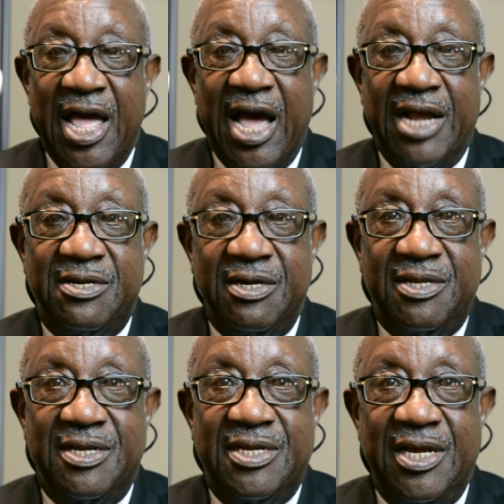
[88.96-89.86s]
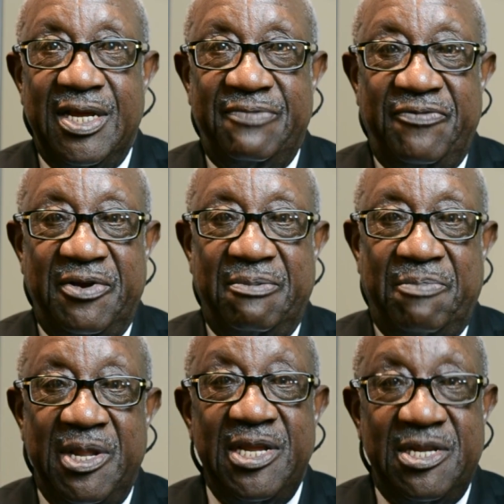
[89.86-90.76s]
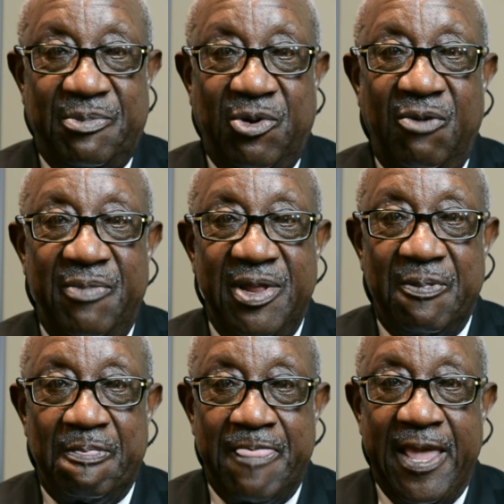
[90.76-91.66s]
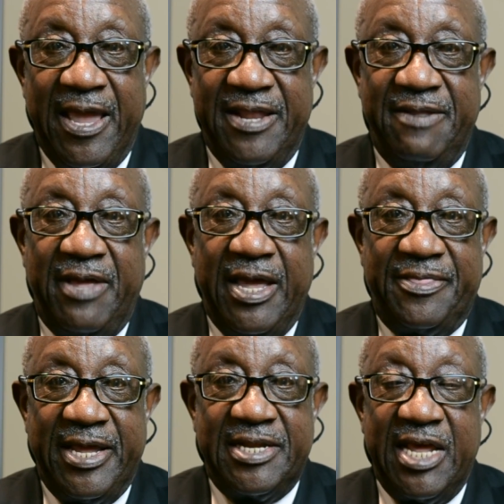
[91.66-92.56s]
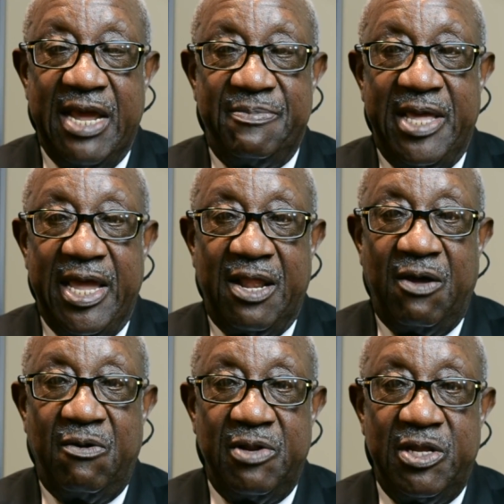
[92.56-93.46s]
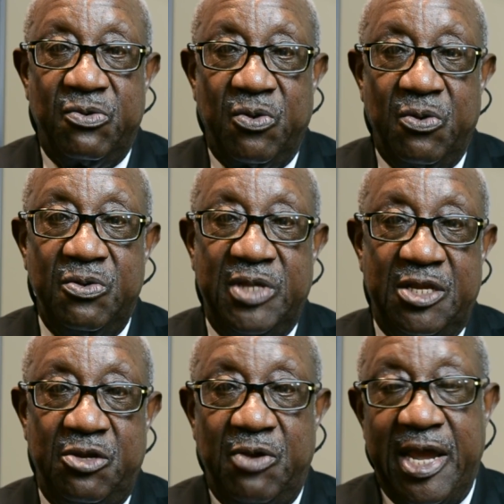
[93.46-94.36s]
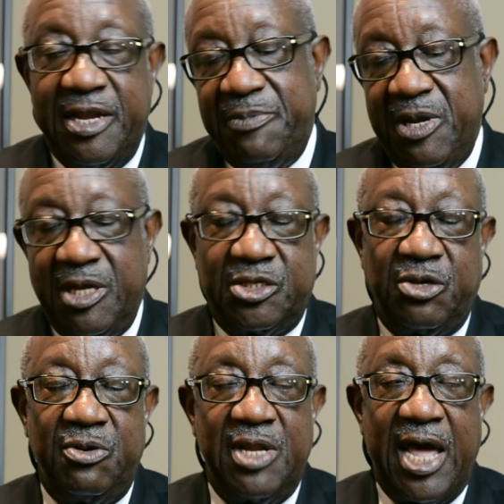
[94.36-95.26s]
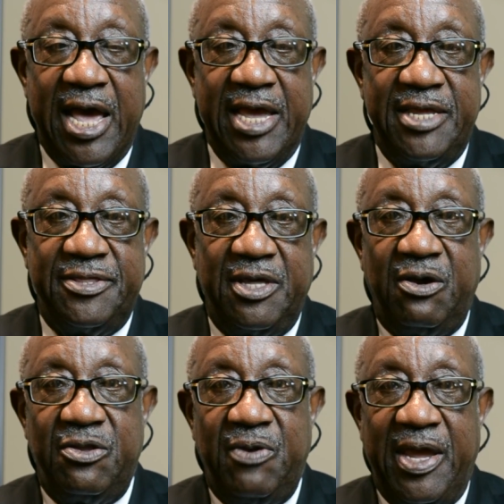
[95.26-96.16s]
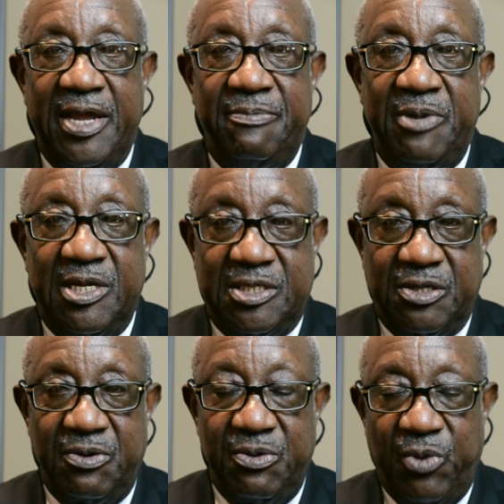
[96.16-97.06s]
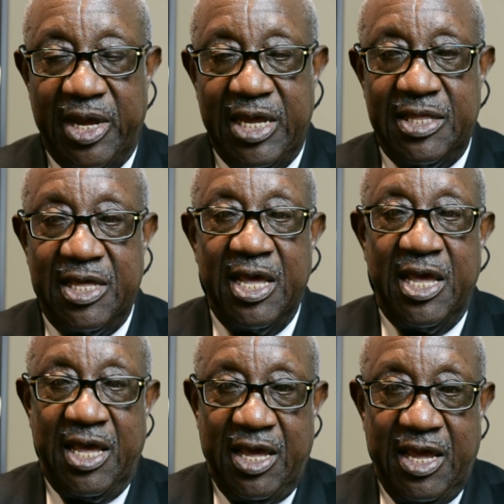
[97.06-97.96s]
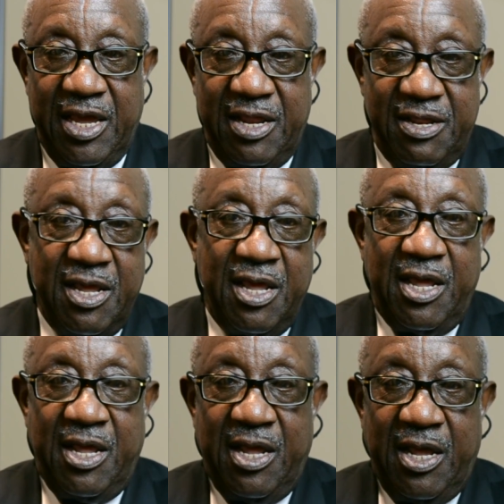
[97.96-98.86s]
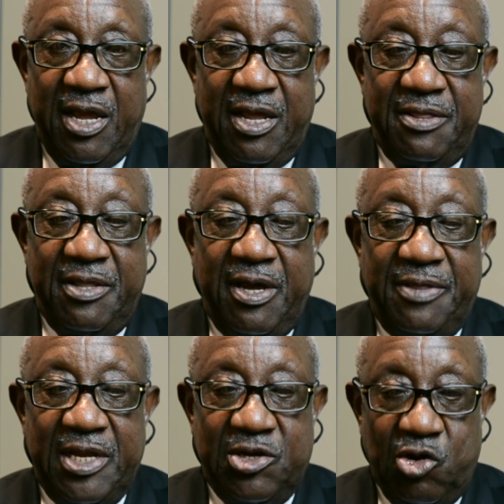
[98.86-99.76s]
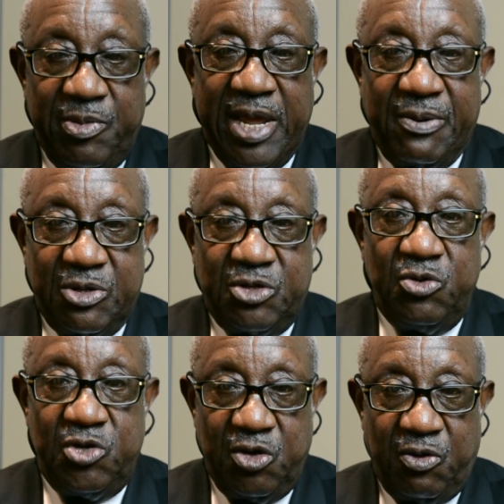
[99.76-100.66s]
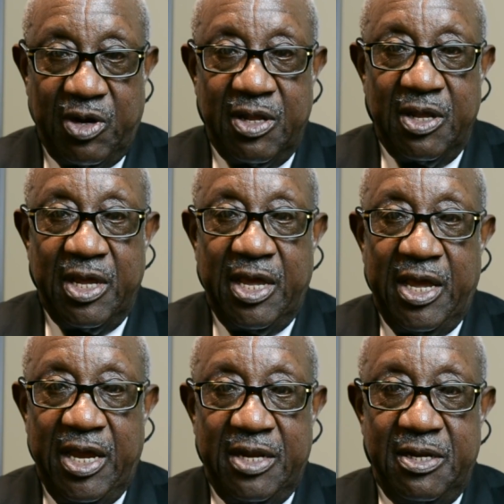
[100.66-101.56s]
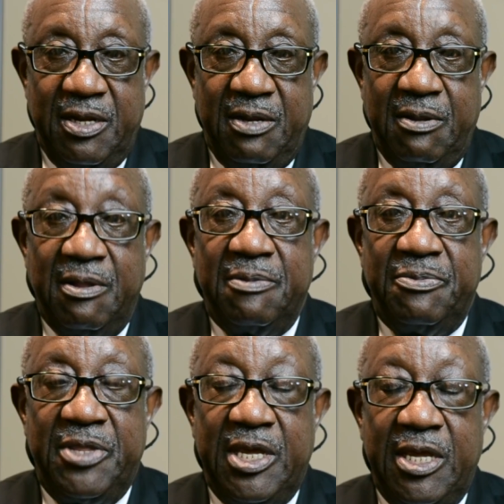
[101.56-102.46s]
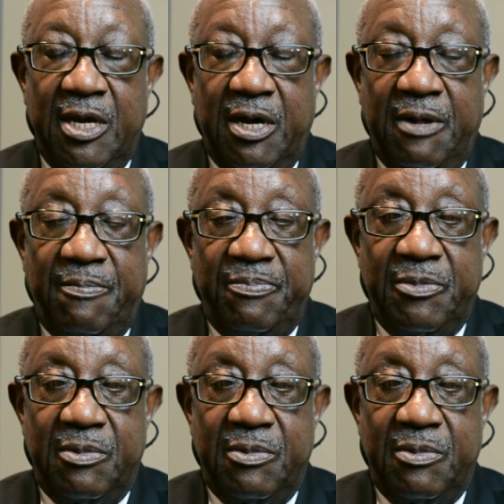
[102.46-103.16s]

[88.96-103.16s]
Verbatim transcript: I took the test for the police department and the, at that time, they had all these rules that you had to be a certain height or you had to be a certain weight, and and uh, they told me I was too short. And the the um,